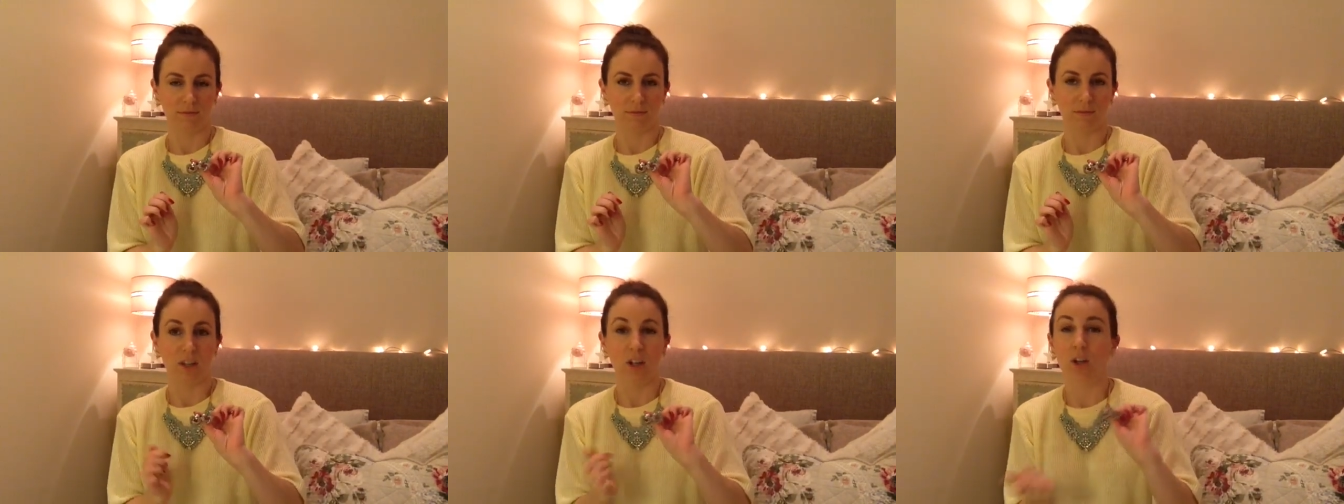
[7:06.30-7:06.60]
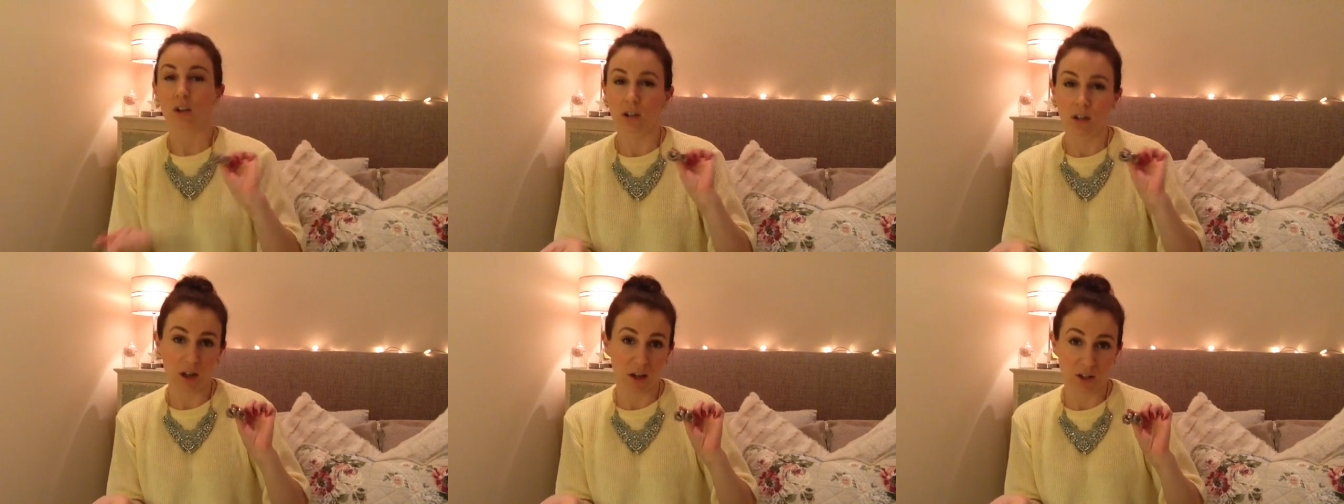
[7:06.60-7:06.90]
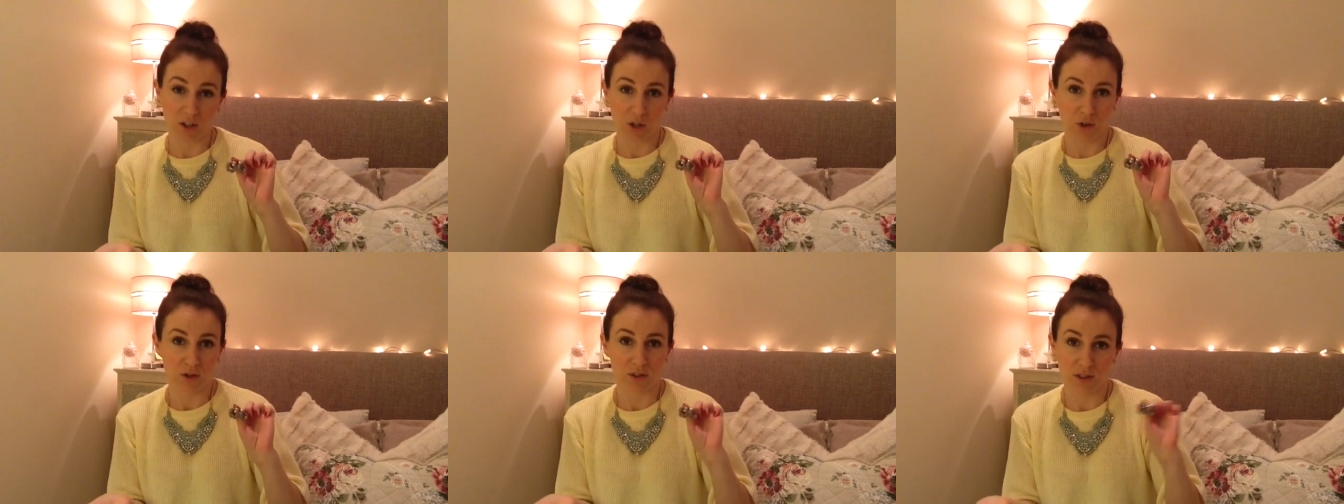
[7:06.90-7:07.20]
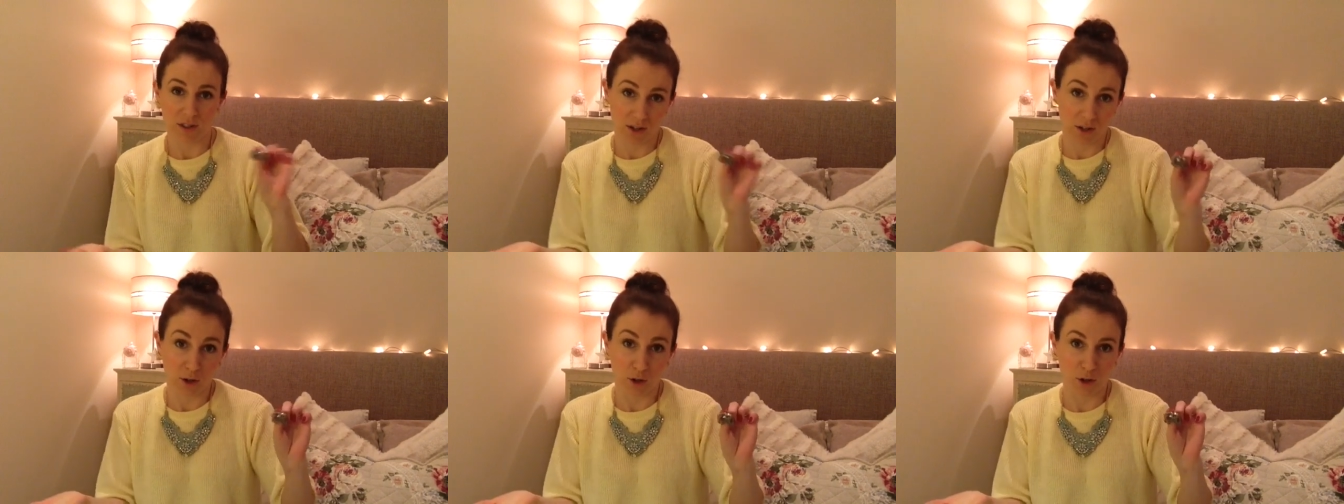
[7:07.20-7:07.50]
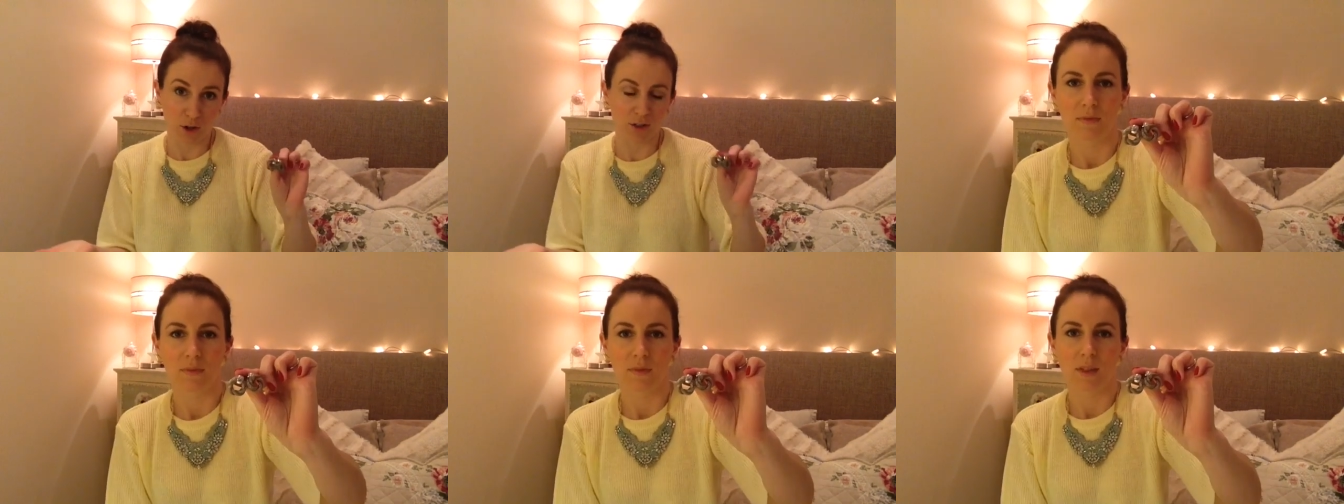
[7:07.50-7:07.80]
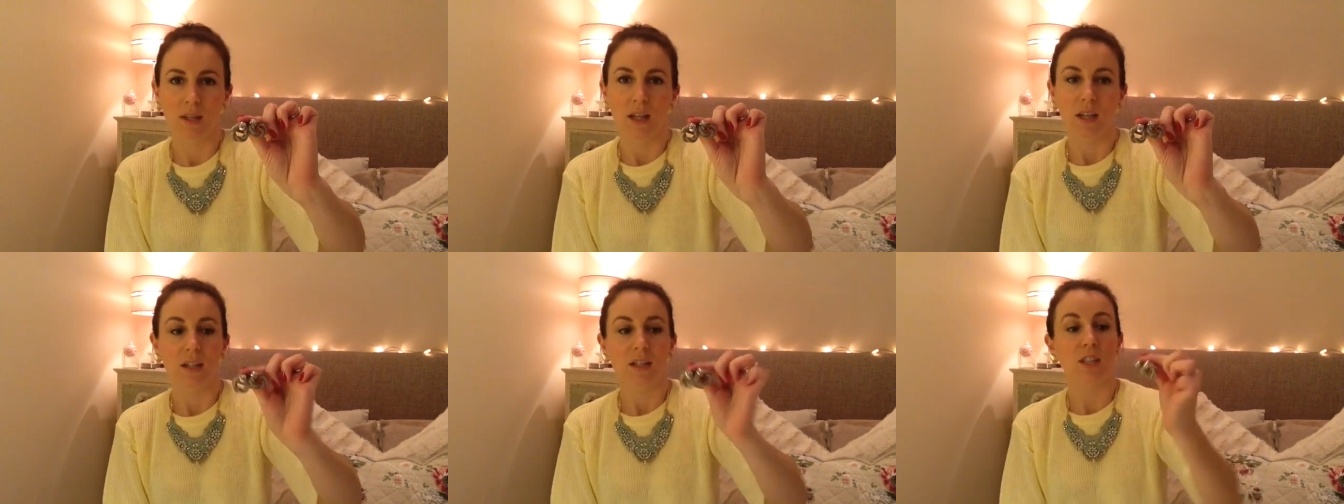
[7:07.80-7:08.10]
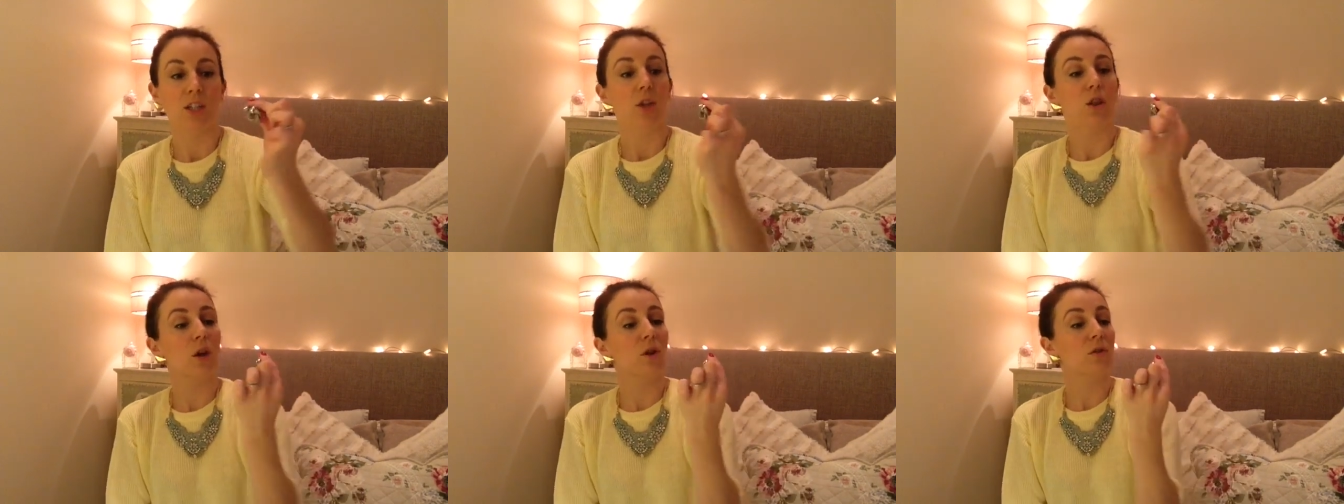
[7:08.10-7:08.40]
They're not like knots, they're knots.
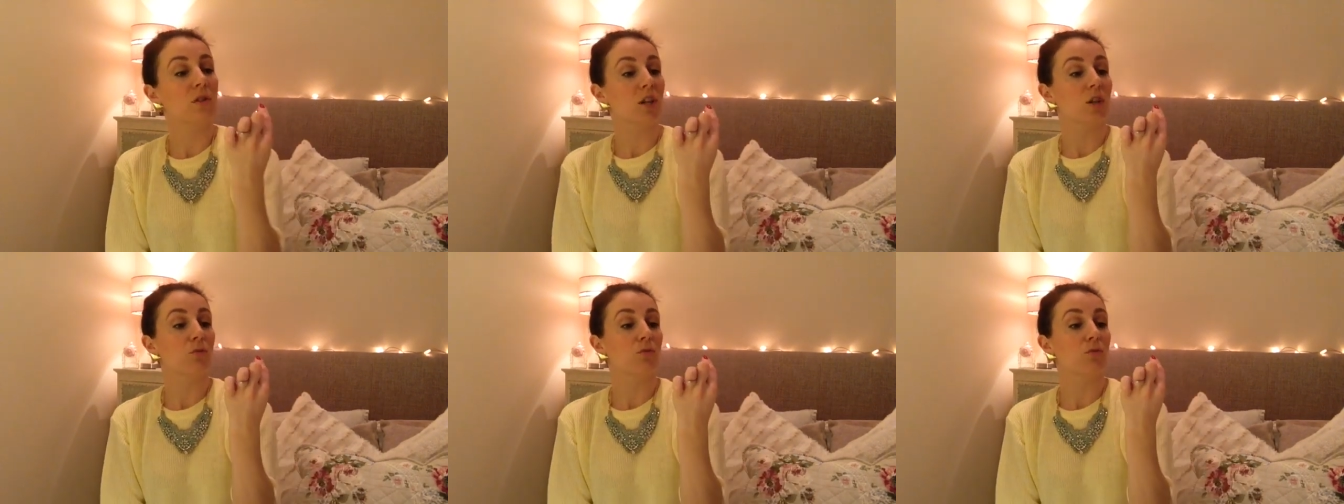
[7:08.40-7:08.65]
So those I